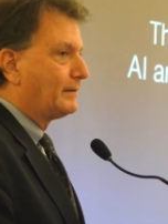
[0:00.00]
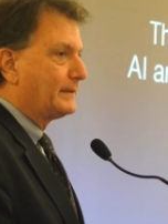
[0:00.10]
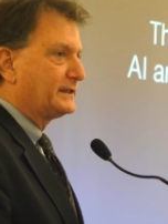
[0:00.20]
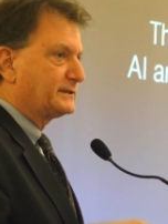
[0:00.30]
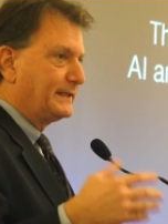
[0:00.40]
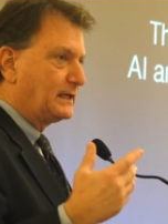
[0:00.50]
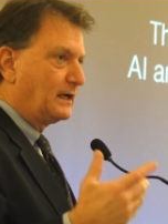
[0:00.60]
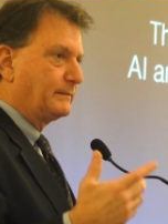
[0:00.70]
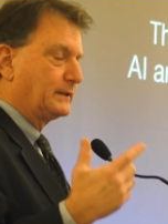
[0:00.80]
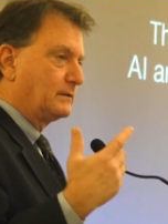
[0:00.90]
Um, it's
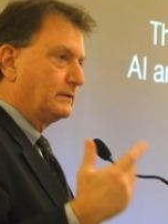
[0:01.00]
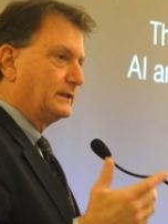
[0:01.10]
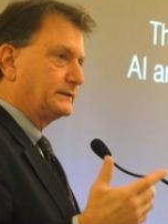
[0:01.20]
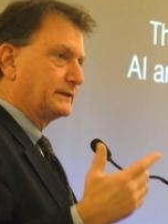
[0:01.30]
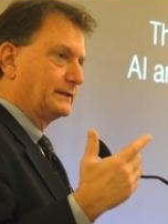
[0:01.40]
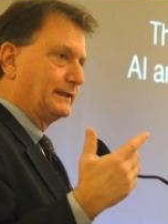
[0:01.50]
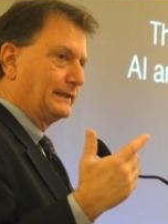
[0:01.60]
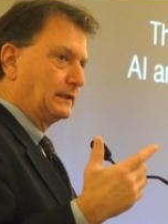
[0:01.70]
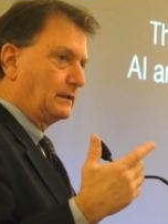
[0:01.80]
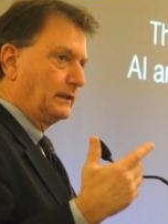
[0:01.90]
become
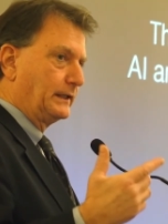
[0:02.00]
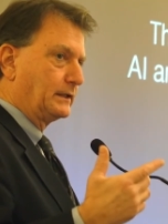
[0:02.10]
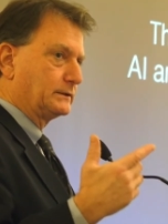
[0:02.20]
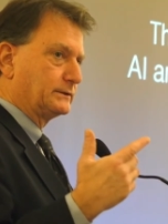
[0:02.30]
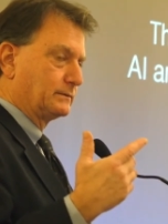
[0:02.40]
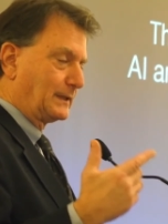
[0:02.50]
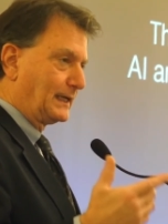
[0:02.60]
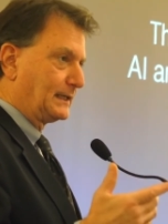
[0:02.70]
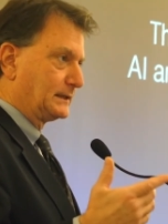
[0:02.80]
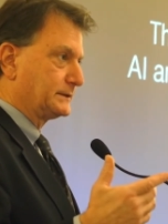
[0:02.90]
increasingly clear
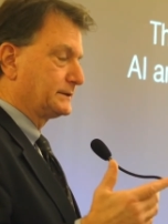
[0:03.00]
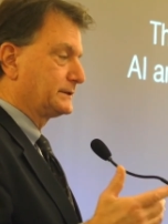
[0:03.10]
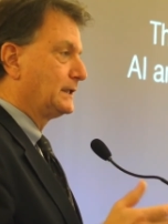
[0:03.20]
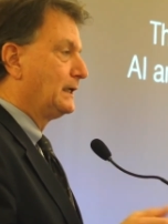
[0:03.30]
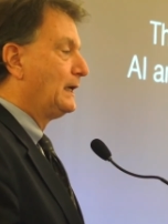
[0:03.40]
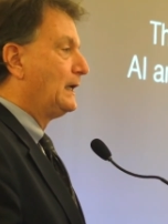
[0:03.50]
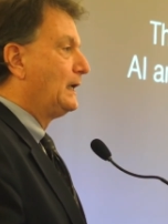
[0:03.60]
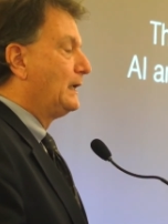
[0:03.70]
to us